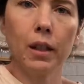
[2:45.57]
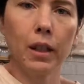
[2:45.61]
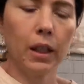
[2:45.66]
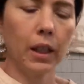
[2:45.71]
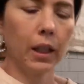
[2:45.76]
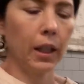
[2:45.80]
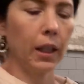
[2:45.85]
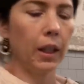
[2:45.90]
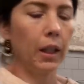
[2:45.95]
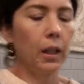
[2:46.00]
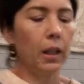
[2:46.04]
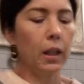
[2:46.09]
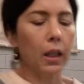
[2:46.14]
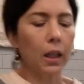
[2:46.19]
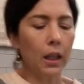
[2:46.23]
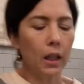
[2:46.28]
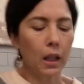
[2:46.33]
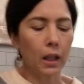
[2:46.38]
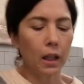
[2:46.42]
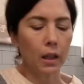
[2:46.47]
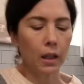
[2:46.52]
in
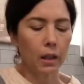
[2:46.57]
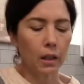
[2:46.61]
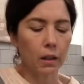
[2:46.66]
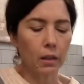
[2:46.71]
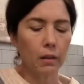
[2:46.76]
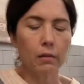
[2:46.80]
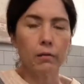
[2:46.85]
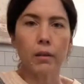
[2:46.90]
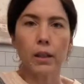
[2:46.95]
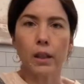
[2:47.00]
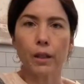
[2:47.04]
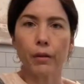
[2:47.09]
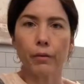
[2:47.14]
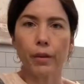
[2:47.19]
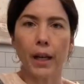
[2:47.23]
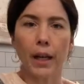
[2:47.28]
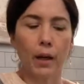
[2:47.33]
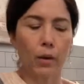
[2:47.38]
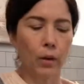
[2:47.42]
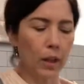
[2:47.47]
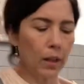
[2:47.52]
the
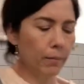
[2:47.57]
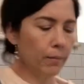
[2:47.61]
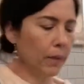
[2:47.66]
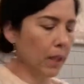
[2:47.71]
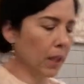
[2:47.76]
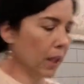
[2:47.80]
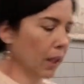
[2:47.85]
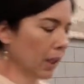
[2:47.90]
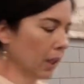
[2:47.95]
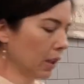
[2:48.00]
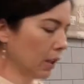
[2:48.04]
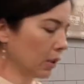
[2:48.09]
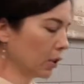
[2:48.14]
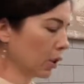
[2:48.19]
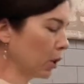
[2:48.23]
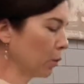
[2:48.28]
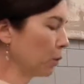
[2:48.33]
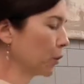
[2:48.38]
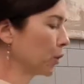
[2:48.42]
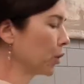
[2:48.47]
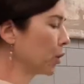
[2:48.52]
flour. So
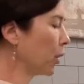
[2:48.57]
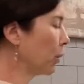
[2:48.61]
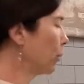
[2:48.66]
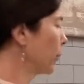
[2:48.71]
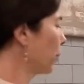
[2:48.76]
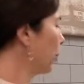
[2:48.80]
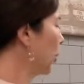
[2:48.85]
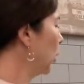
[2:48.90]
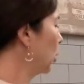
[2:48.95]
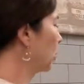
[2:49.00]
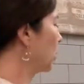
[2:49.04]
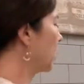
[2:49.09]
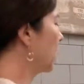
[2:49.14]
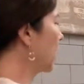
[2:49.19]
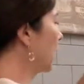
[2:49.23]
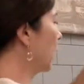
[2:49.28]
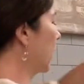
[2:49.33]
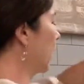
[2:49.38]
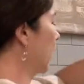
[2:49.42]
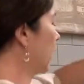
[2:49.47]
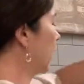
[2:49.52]
we'll stop the
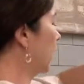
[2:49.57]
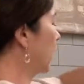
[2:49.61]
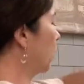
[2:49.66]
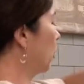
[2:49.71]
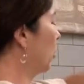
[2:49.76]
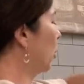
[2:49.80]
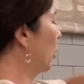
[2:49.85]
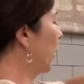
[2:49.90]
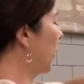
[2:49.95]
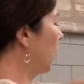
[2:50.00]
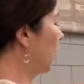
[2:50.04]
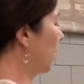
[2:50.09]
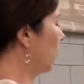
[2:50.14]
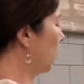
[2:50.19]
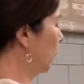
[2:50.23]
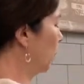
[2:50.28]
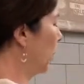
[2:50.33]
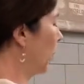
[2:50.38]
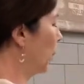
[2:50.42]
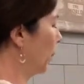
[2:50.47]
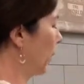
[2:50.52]
pulsing at this point,
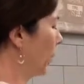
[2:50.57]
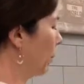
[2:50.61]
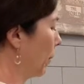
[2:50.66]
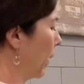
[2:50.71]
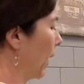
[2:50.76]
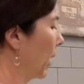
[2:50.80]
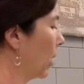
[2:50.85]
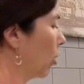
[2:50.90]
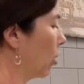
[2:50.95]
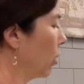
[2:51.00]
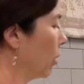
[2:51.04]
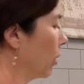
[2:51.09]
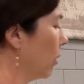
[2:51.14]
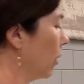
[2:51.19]
pop that back on.